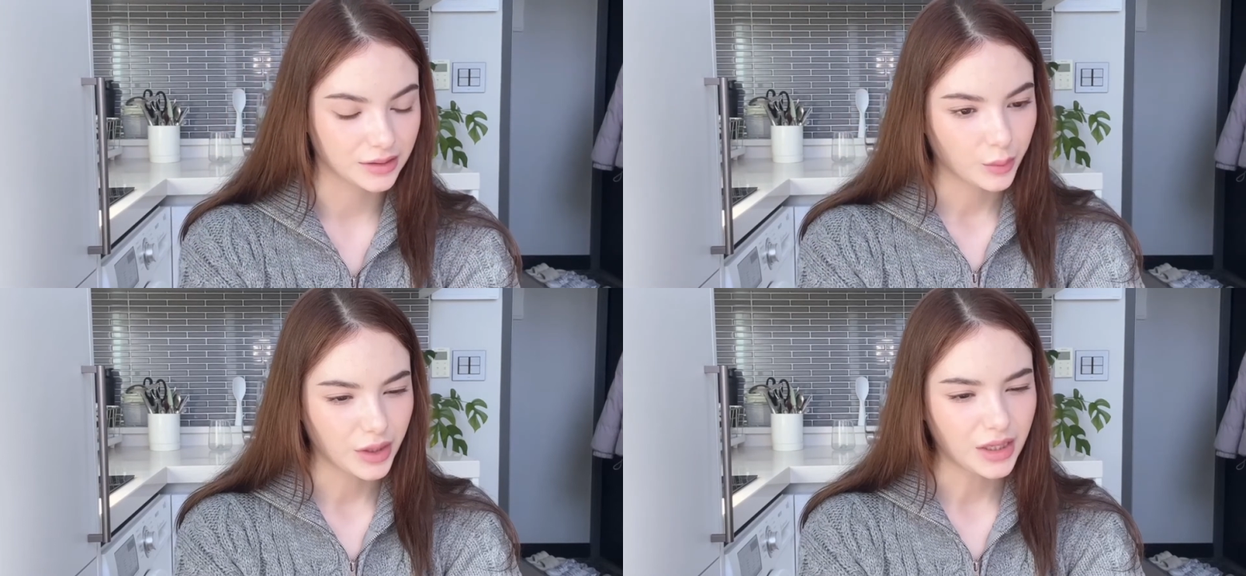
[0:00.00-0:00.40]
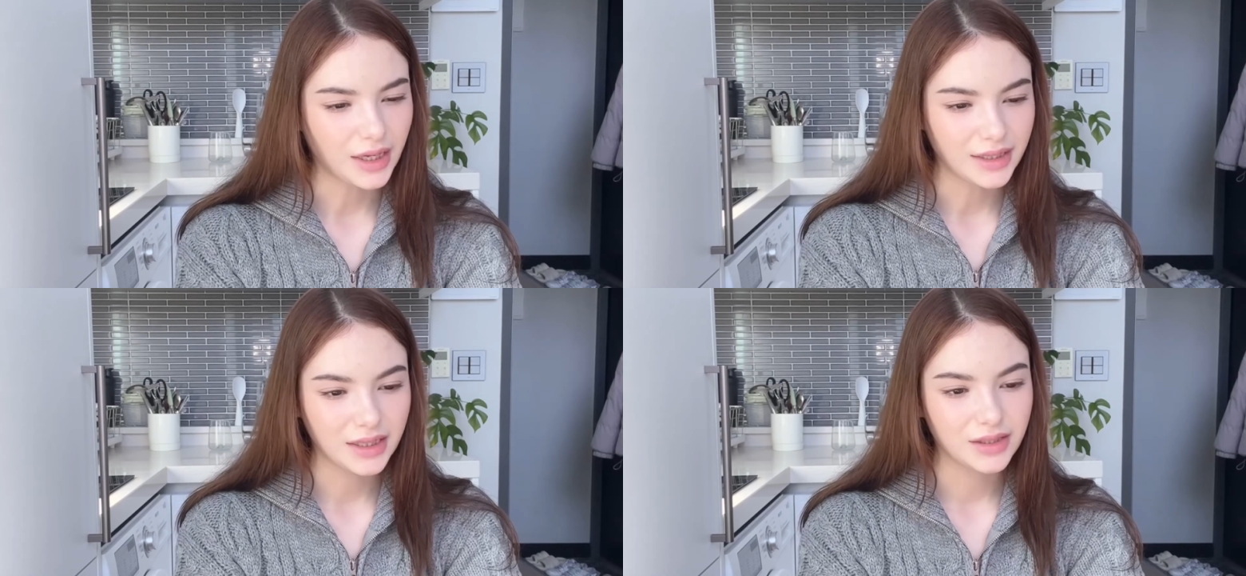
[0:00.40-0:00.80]
Well,
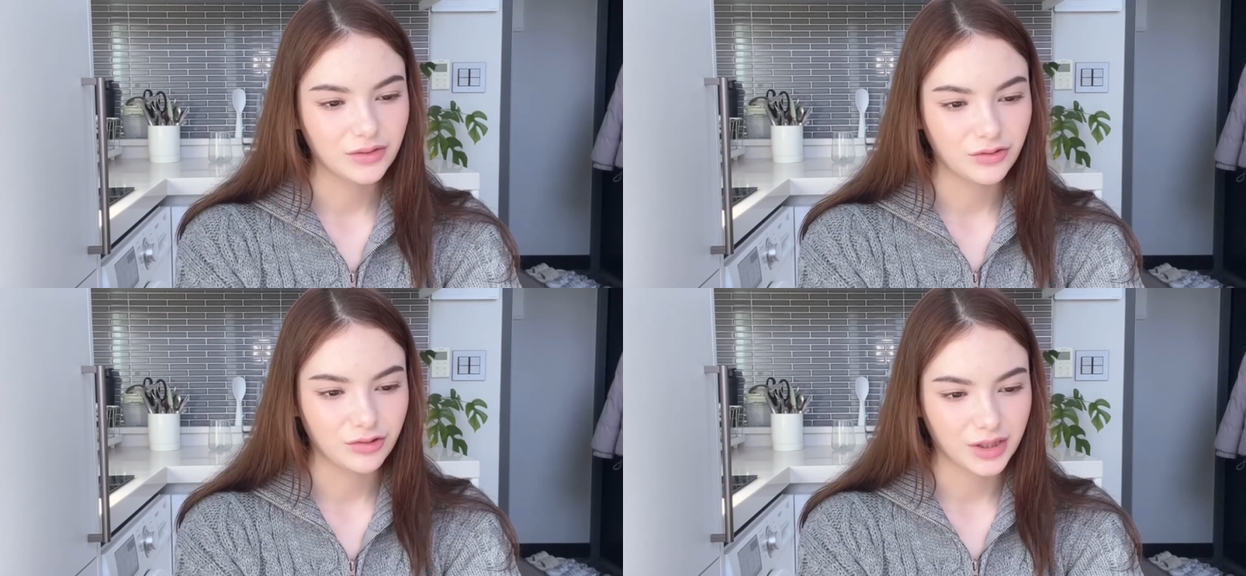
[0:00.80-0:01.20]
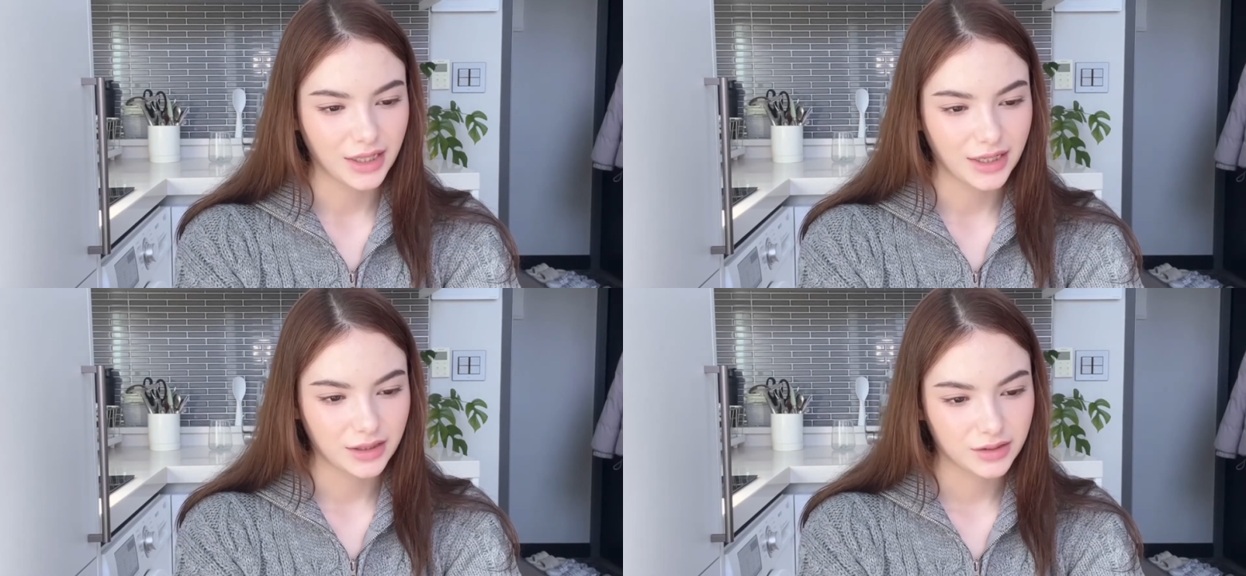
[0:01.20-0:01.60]
I can
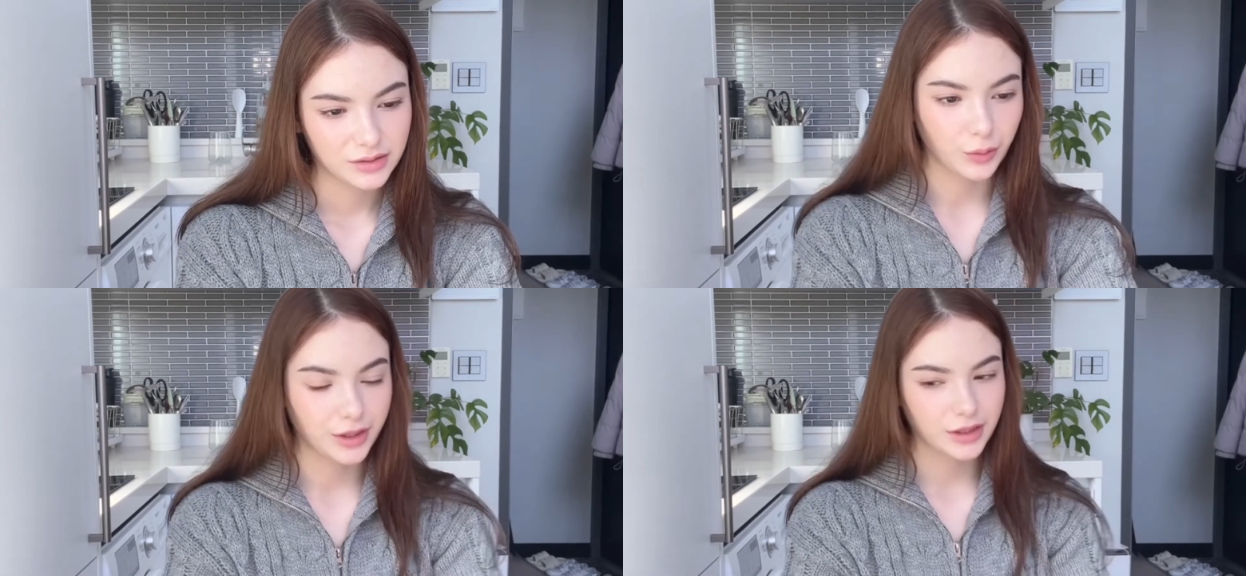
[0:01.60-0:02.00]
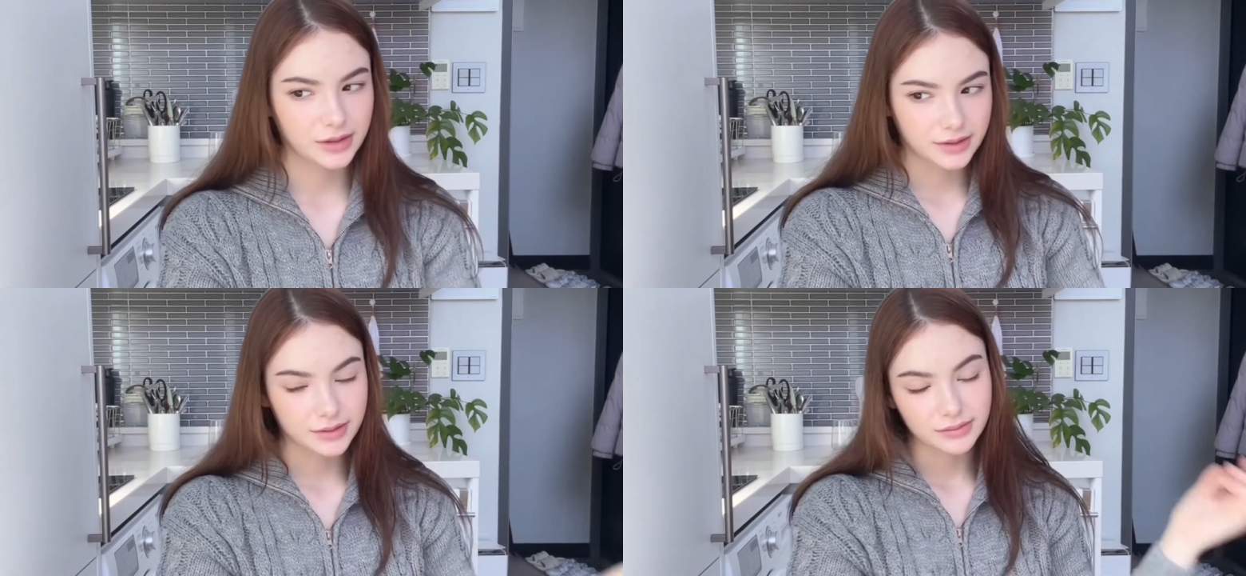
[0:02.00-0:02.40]
relate. What
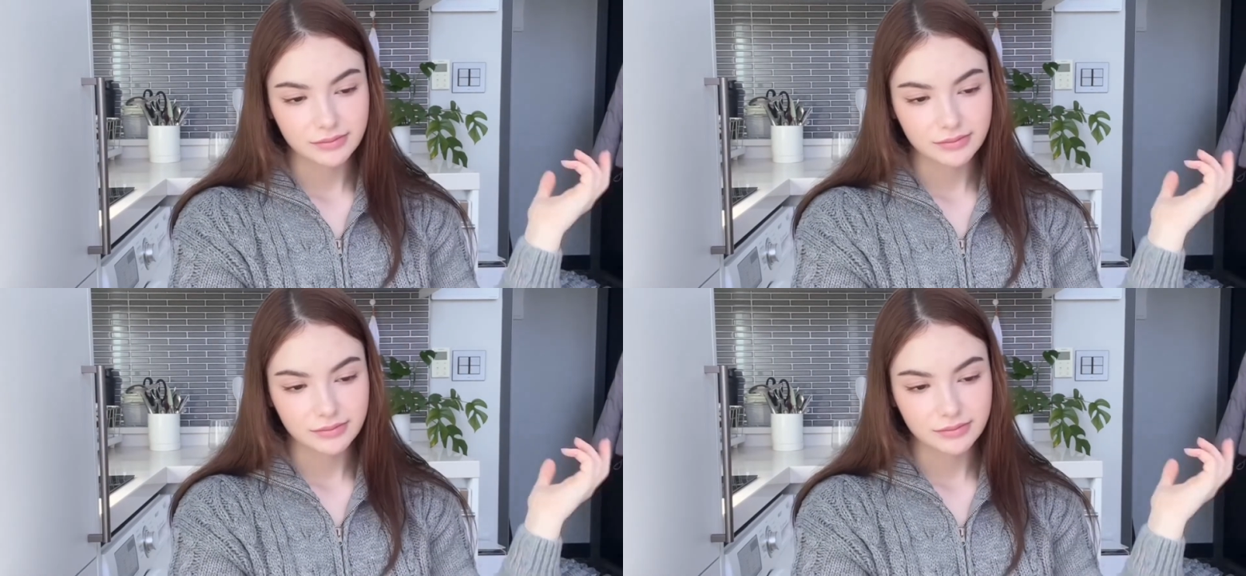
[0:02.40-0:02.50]
is